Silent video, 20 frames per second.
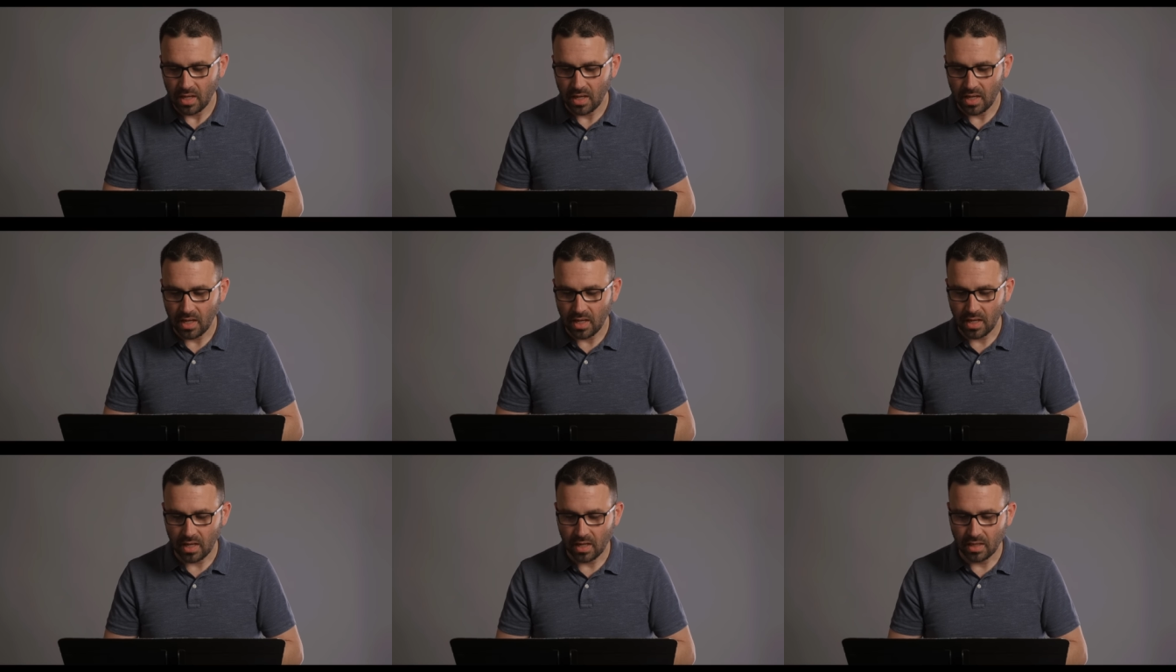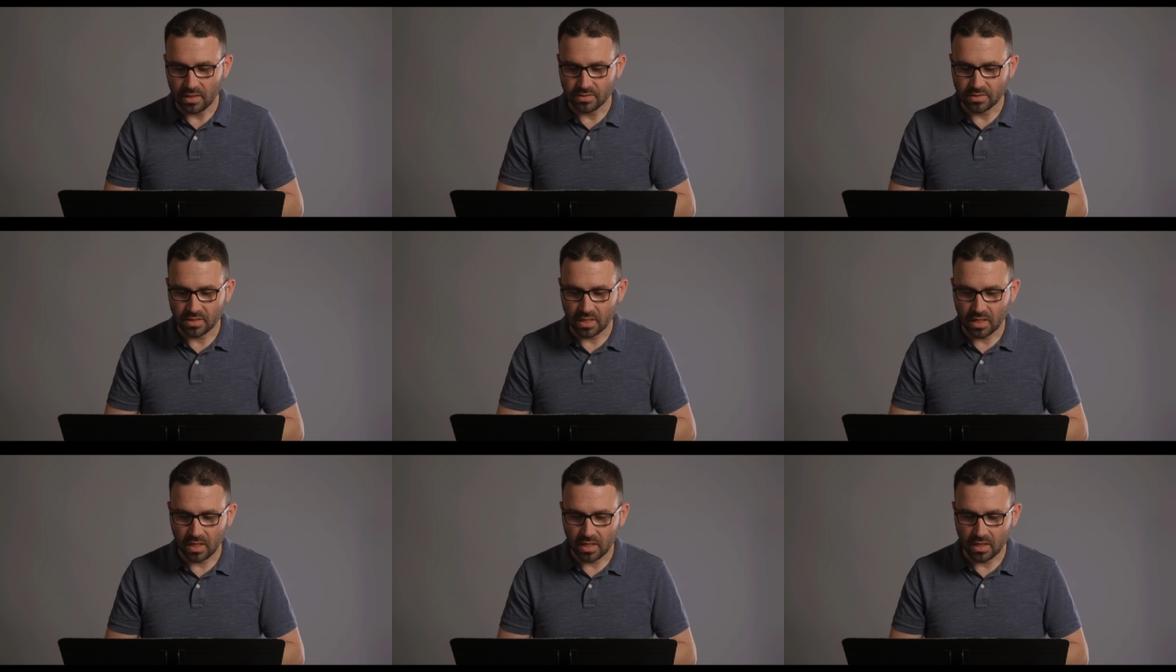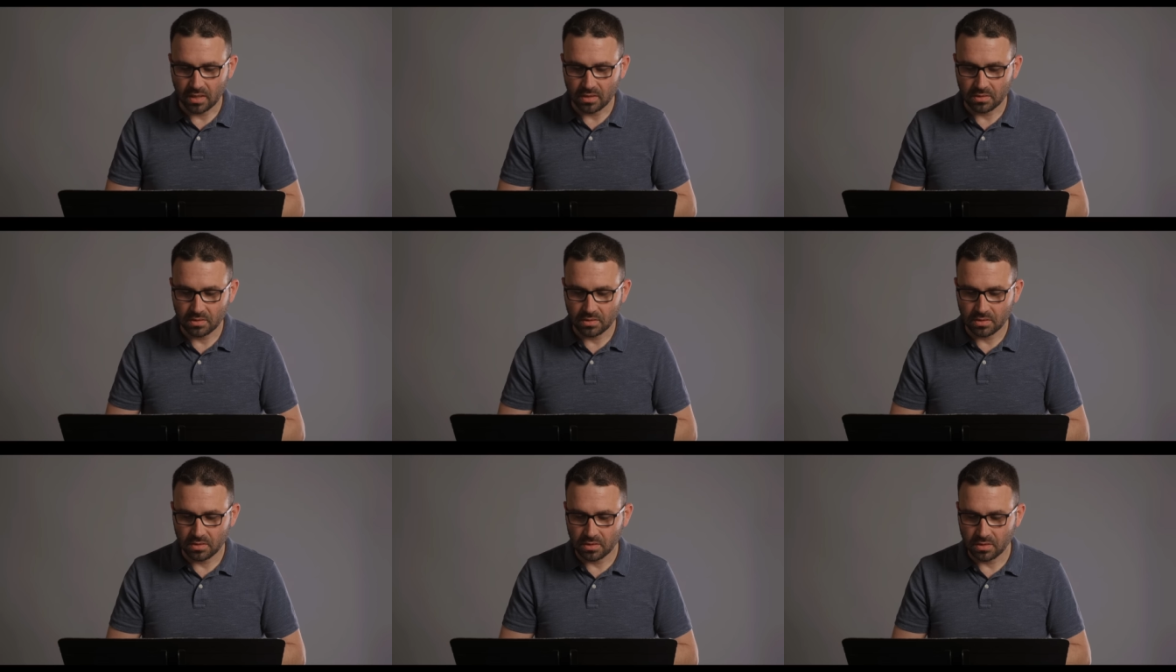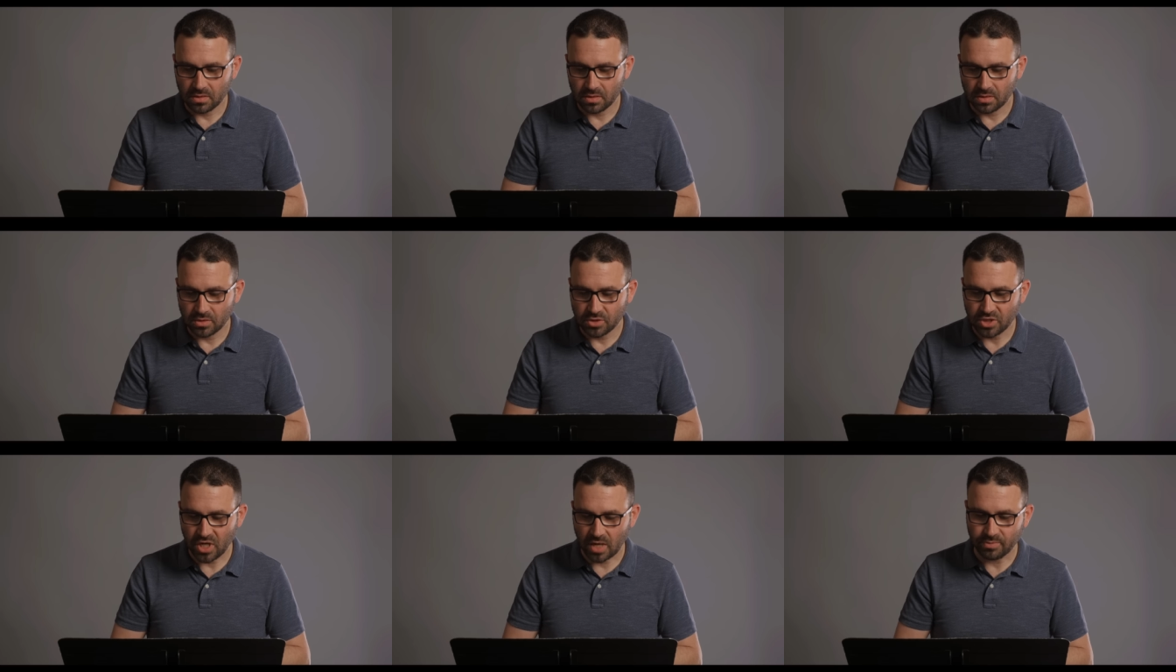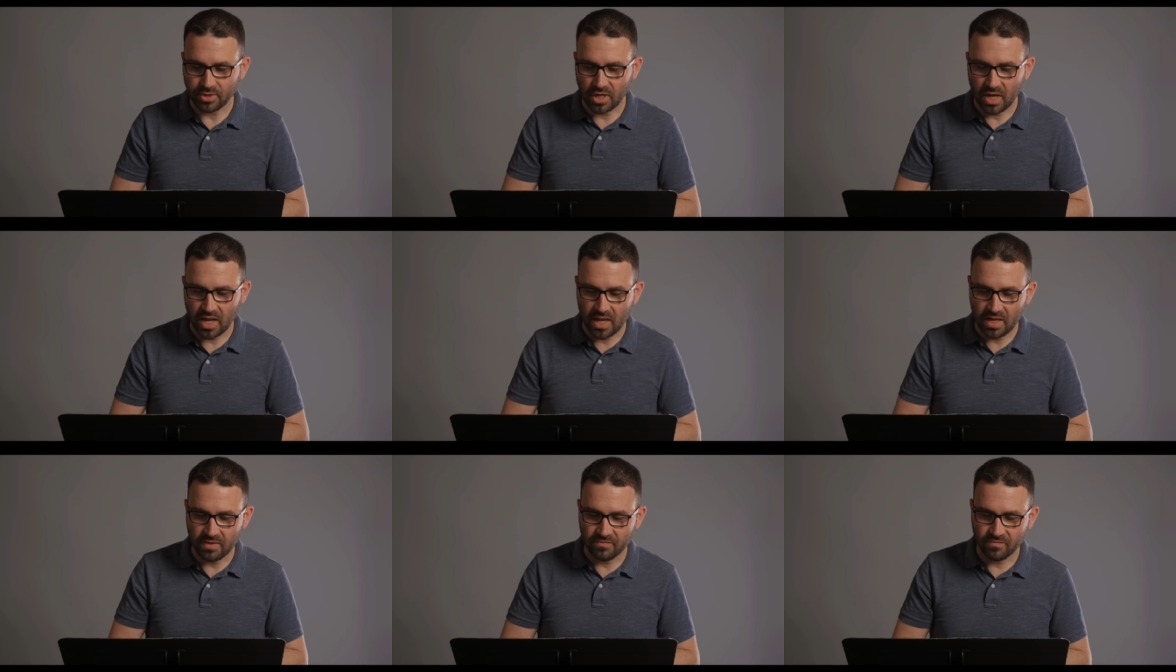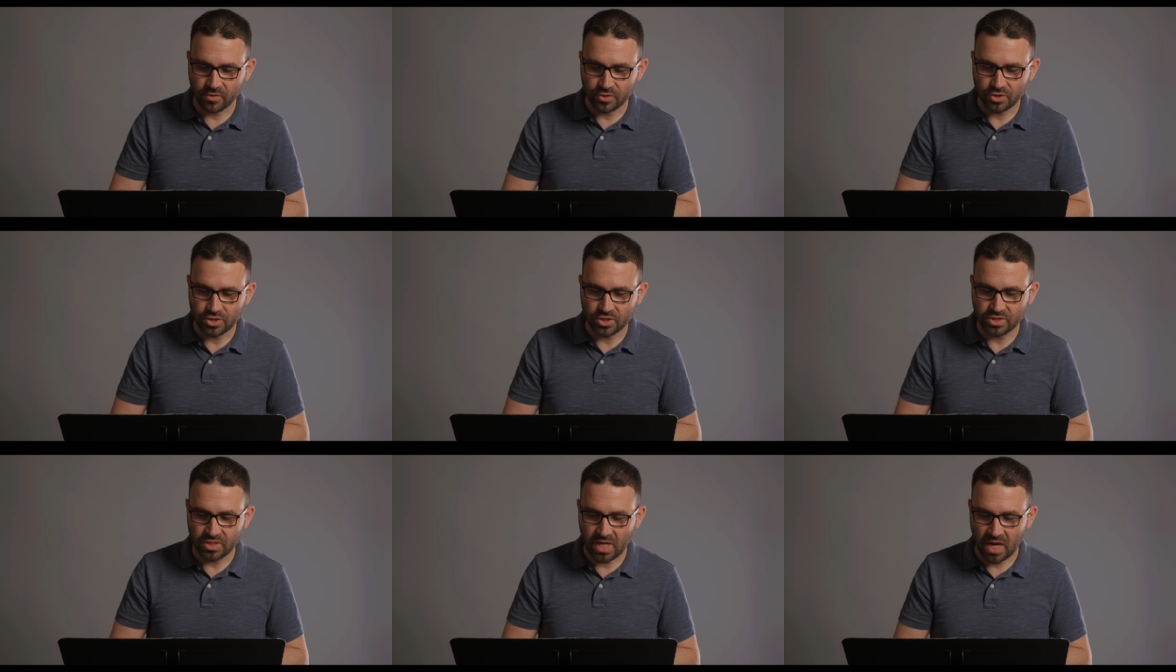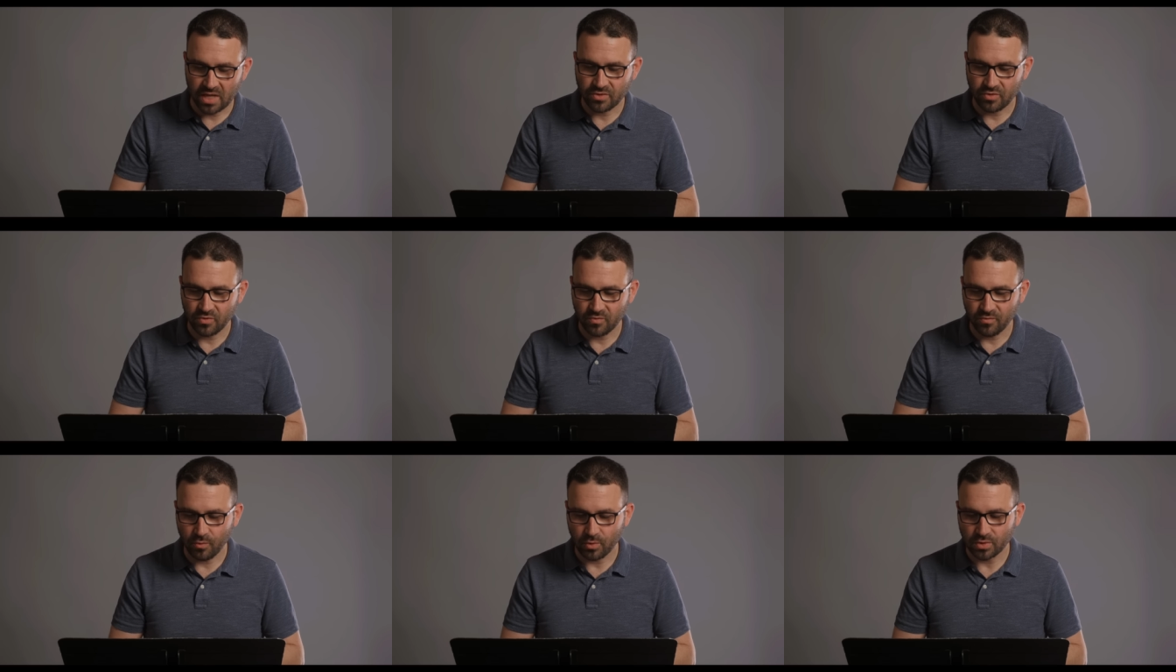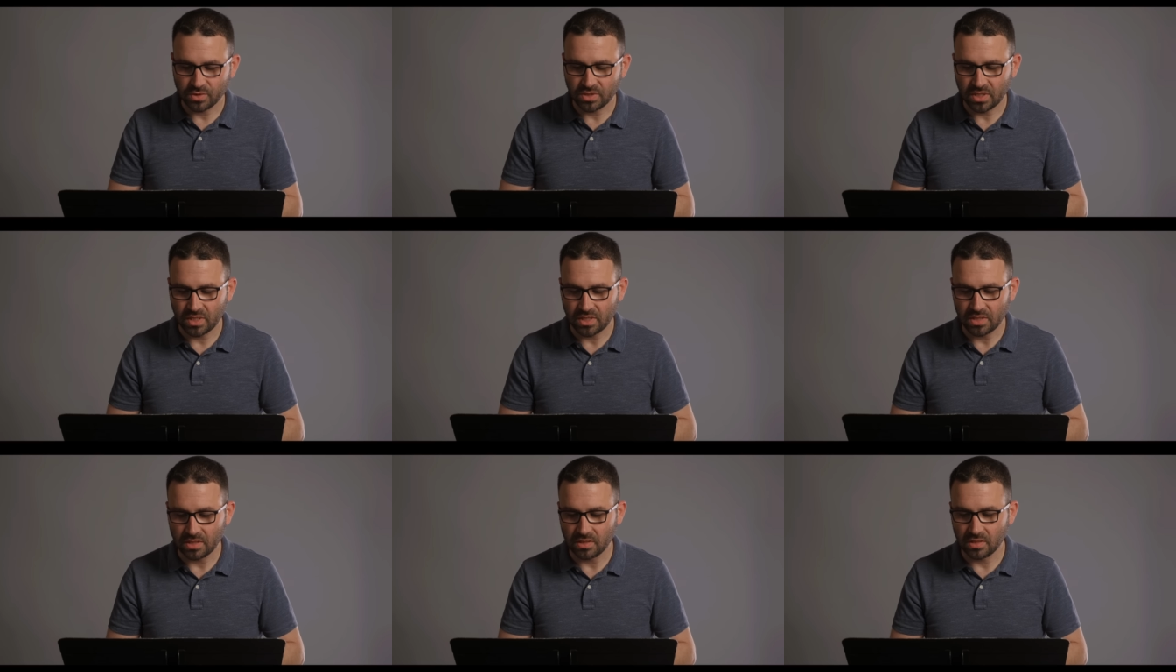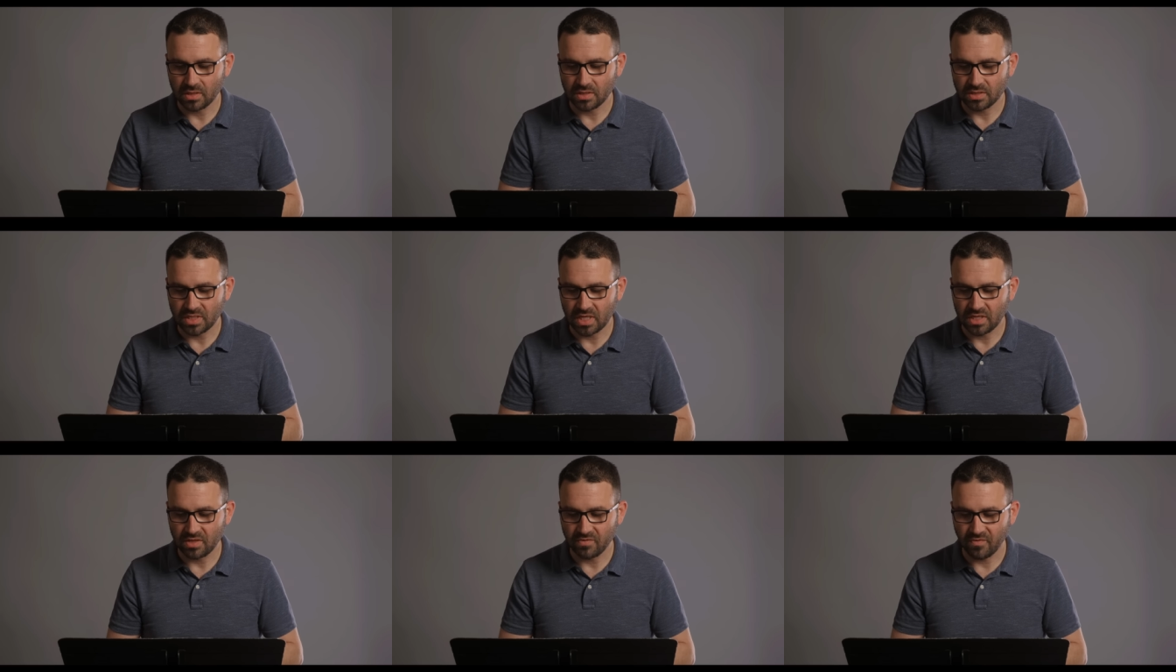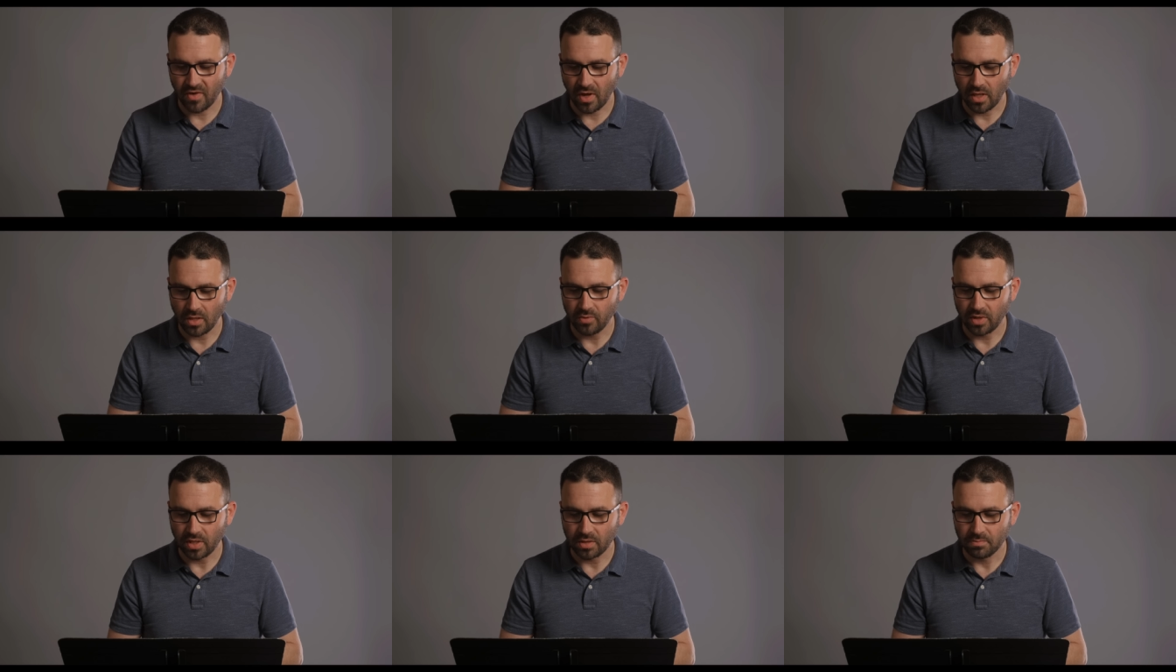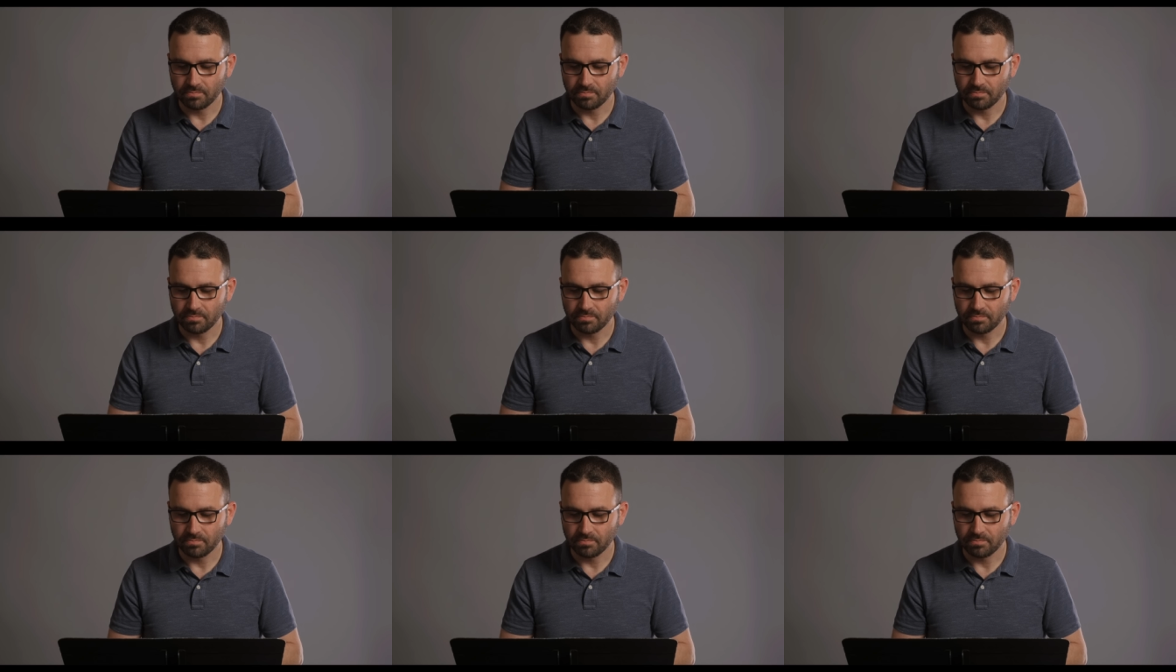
And uh, chapter 8, verses 9 through 14 say the following